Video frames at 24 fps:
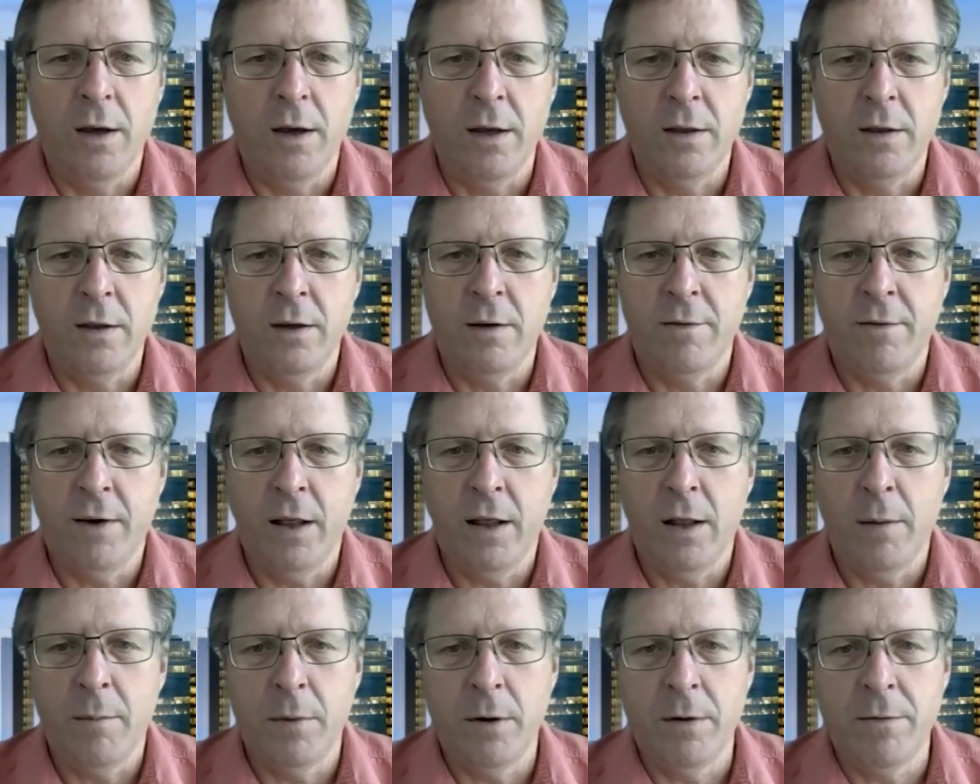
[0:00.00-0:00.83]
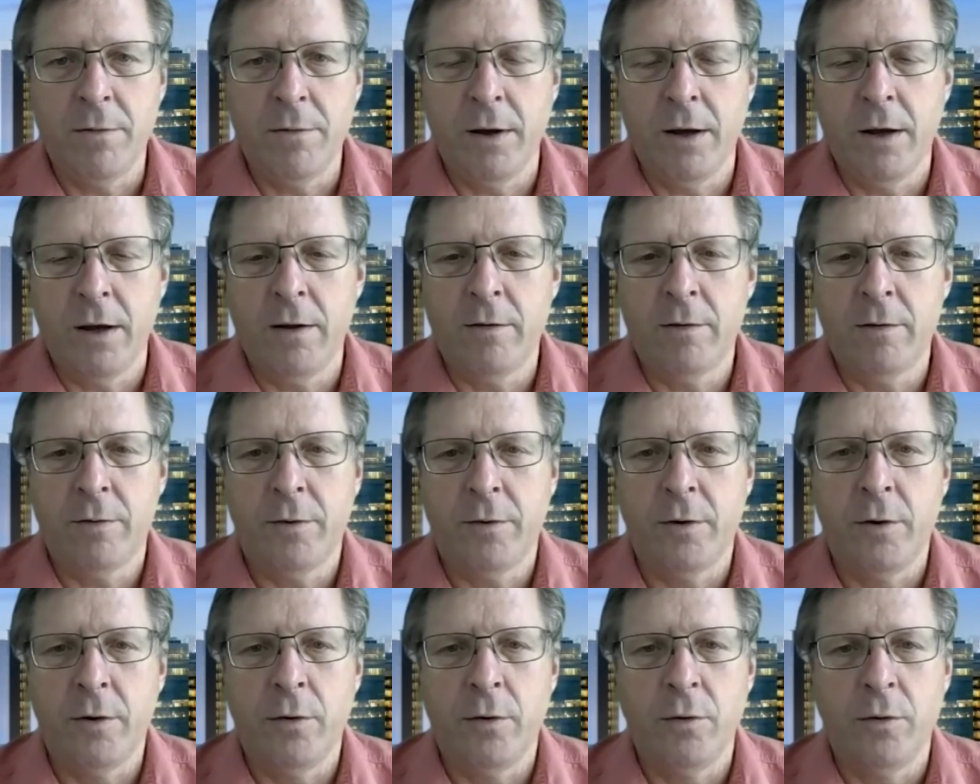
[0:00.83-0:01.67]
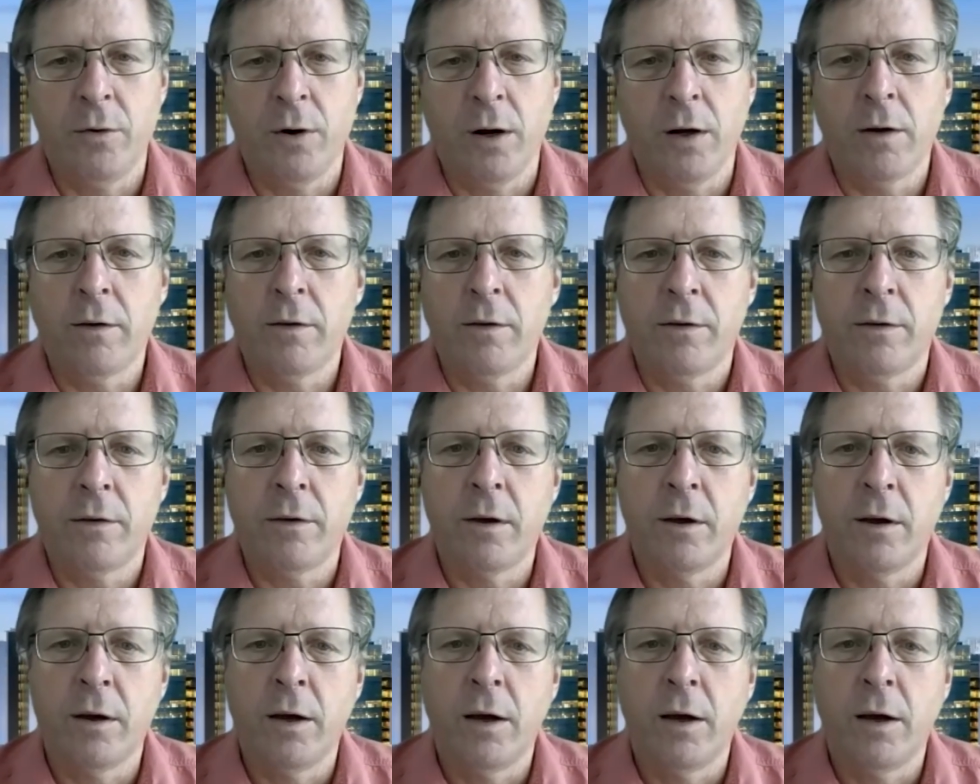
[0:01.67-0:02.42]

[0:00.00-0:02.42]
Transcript: in the development phase for new drugs.